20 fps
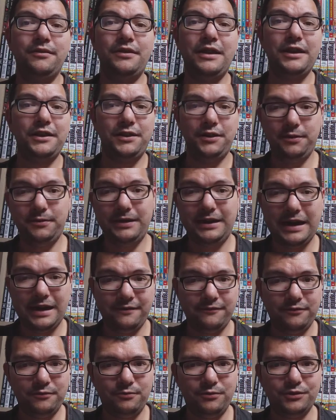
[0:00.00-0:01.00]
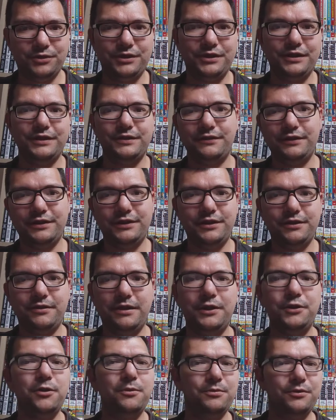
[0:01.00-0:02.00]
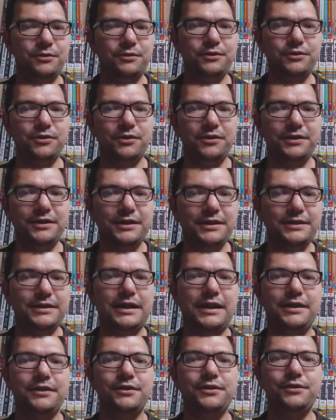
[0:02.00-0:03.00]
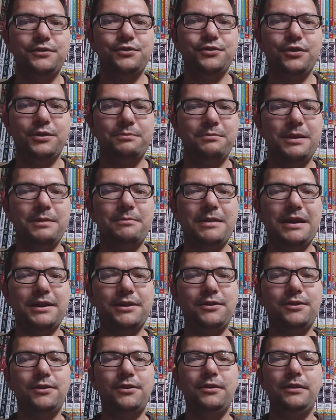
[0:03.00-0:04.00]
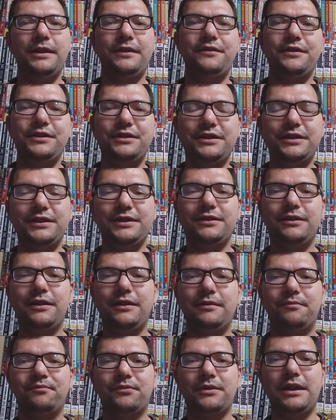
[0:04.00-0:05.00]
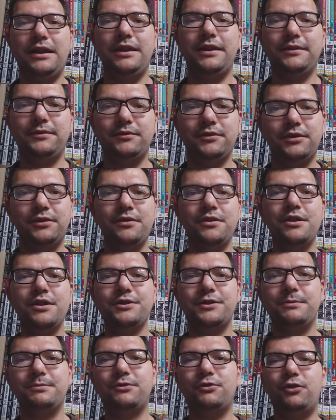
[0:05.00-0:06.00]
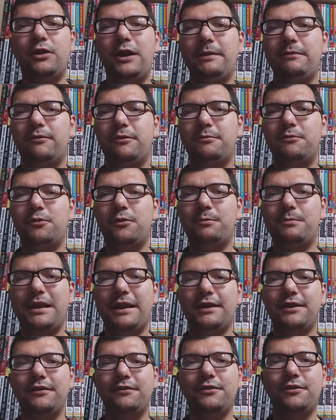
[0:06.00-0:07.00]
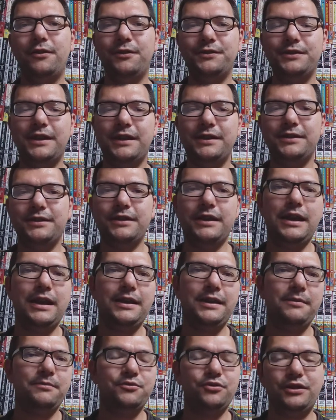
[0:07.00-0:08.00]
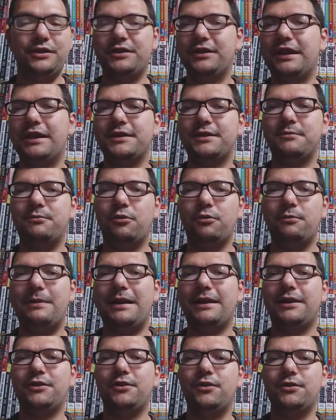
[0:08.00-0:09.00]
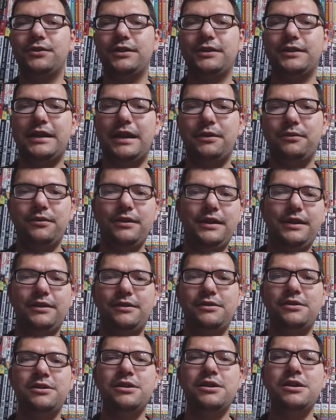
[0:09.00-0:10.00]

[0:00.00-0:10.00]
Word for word: Thank you again for watching this video. I hope you enjoyed this and you enjoyed my manga haul. If you did, uh, subscribe for more manga content and I'm trying to get some more manga content out there